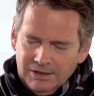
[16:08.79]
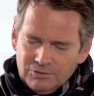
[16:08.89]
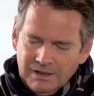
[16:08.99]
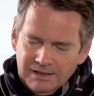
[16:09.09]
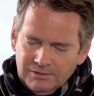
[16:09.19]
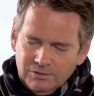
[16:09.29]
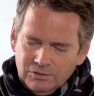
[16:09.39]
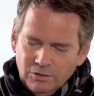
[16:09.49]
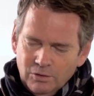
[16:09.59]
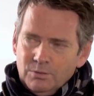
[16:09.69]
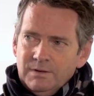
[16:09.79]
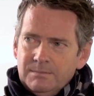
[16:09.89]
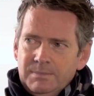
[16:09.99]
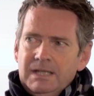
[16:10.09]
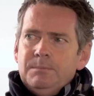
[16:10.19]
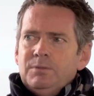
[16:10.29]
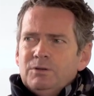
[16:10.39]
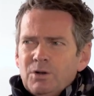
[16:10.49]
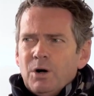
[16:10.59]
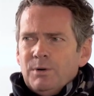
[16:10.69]
try to talk with
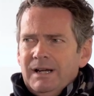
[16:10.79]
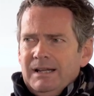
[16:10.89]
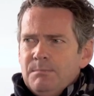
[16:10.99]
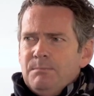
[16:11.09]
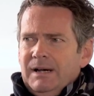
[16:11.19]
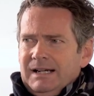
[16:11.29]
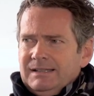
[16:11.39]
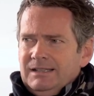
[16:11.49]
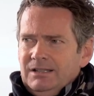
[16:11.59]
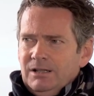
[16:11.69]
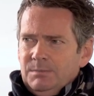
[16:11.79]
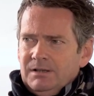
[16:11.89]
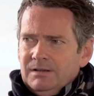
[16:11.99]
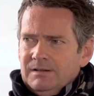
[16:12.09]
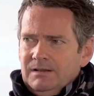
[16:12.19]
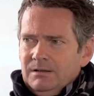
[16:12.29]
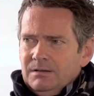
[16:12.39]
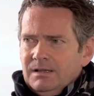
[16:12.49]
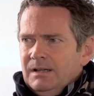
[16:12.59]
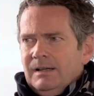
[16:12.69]
people who are really impacted, you know, because you
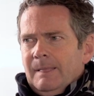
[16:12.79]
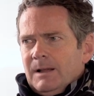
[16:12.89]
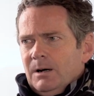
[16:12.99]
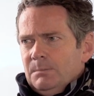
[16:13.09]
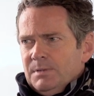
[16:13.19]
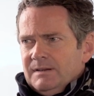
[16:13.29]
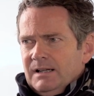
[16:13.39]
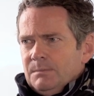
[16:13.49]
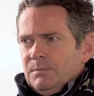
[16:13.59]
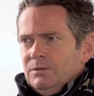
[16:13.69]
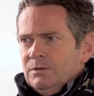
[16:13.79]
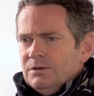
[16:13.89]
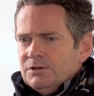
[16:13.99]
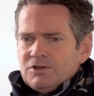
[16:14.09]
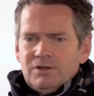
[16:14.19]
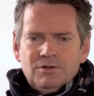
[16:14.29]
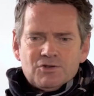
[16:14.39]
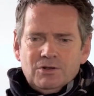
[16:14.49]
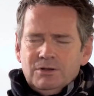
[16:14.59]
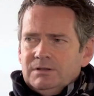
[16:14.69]
know companies like Blue Orchard or
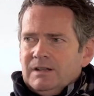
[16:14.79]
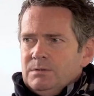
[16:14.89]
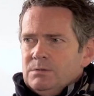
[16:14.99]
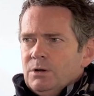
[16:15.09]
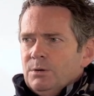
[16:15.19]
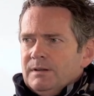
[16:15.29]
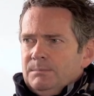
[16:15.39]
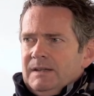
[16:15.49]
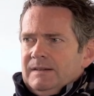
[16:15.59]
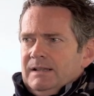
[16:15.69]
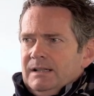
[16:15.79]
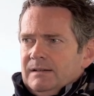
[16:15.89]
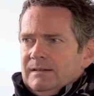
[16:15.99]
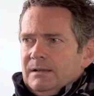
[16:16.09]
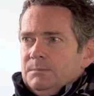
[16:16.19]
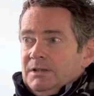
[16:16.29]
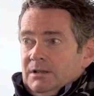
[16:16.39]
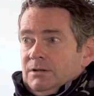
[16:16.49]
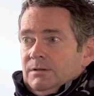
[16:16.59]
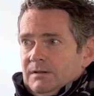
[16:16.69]
Schroders will always be seen as somebody,
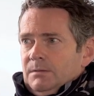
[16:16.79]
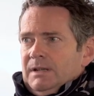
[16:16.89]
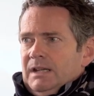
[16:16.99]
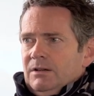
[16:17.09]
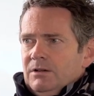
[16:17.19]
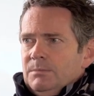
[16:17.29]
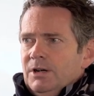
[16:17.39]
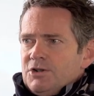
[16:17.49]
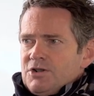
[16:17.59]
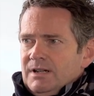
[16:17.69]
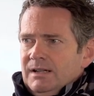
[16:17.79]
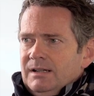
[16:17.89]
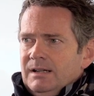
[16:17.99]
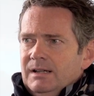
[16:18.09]
you know, also being commercially.